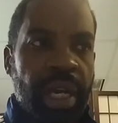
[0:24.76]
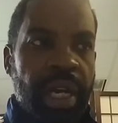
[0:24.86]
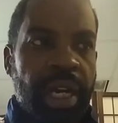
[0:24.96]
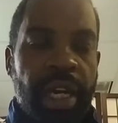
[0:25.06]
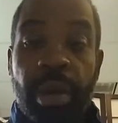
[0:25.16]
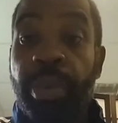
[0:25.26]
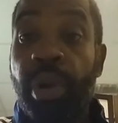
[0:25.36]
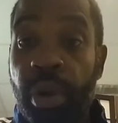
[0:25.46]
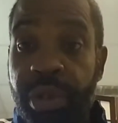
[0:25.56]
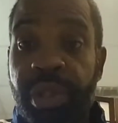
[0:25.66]

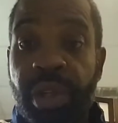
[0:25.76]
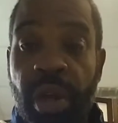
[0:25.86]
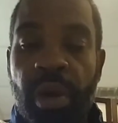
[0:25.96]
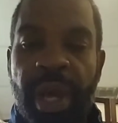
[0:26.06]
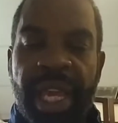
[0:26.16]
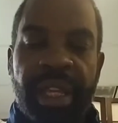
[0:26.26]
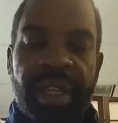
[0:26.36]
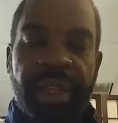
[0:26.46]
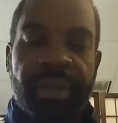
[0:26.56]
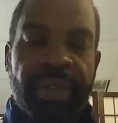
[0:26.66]
approach to
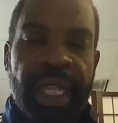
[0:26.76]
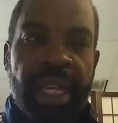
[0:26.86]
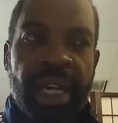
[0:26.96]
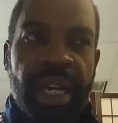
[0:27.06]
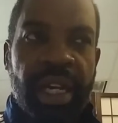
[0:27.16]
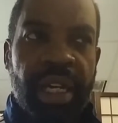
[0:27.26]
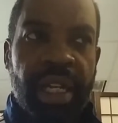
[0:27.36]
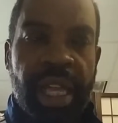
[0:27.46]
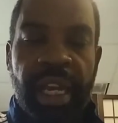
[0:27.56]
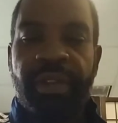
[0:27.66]
co-angling.
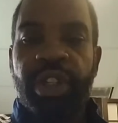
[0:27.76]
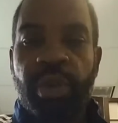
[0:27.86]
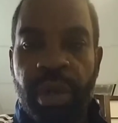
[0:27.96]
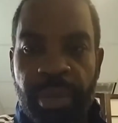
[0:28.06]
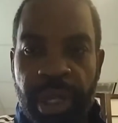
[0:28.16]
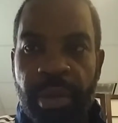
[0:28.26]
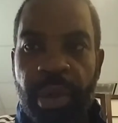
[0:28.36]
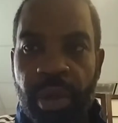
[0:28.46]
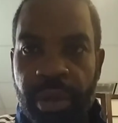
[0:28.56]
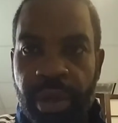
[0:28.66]
A lot of us want to be a
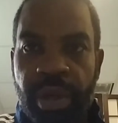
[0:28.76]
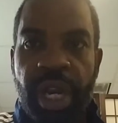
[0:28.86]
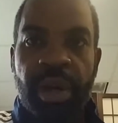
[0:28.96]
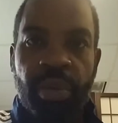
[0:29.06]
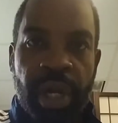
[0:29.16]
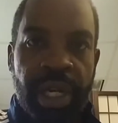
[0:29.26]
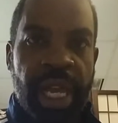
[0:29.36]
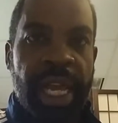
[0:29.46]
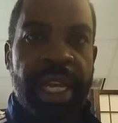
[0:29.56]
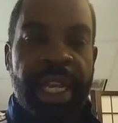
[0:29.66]
boater and
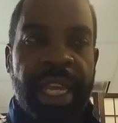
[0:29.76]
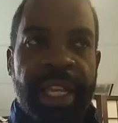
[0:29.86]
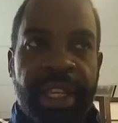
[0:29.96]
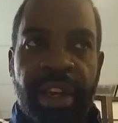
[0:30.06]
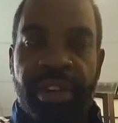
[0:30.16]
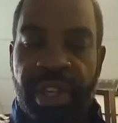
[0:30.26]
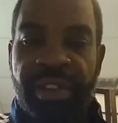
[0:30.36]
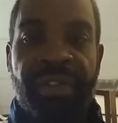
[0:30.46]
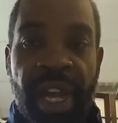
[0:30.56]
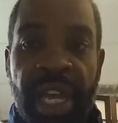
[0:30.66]
whatnot, and there's
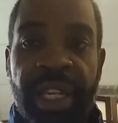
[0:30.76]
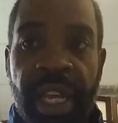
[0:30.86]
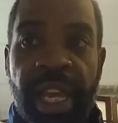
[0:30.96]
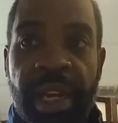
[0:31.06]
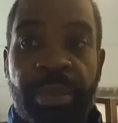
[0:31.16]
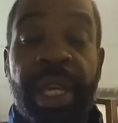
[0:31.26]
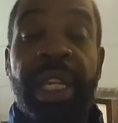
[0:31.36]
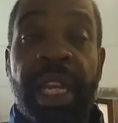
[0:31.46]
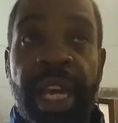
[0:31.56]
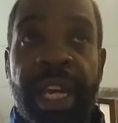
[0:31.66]
a fine line, a
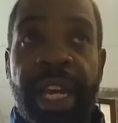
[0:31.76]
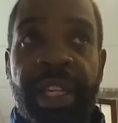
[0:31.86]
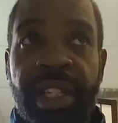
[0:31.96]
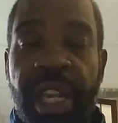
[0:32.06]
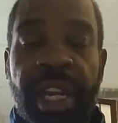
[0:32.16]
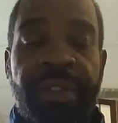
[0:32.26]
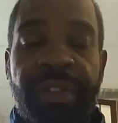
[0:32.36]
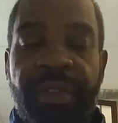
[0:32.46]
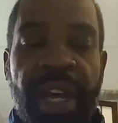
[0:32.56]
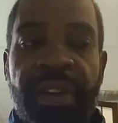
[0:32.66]
big line actually, not
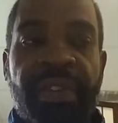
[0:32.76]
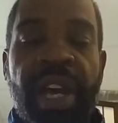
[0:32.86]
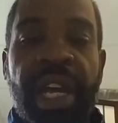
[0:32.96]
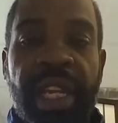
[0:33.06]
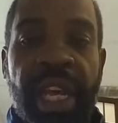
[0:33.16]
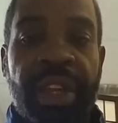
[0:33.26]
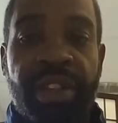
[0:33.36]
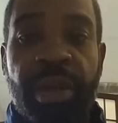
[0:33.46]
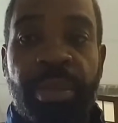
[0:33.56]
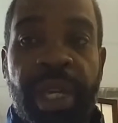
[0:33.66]
a fine line.
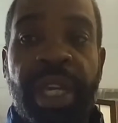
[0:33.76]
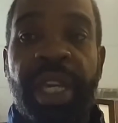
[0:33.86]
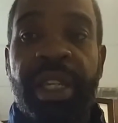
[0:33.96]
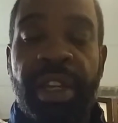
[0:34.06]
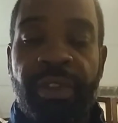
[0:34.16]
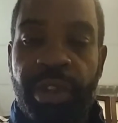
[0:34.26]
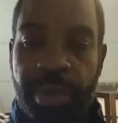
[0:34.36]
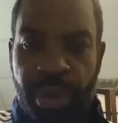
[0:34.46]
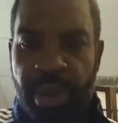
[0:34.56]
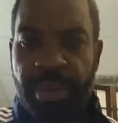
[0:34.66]
There's a big difference
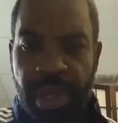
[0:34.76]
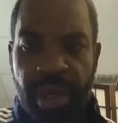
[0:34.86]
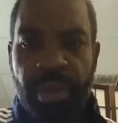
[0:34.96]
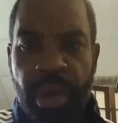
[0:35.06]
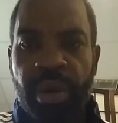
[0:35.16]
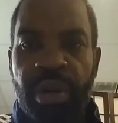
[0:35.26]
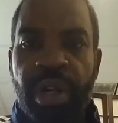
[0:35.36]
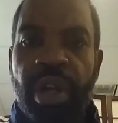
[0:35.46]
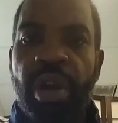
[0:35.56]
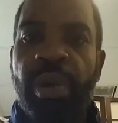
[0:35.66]
between being a boater
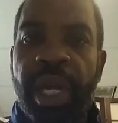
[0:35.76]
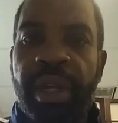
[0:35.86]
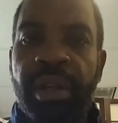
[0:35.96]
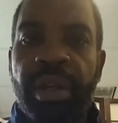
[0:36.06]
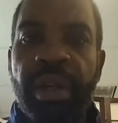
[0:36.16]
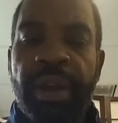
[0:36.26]
and a co-angler.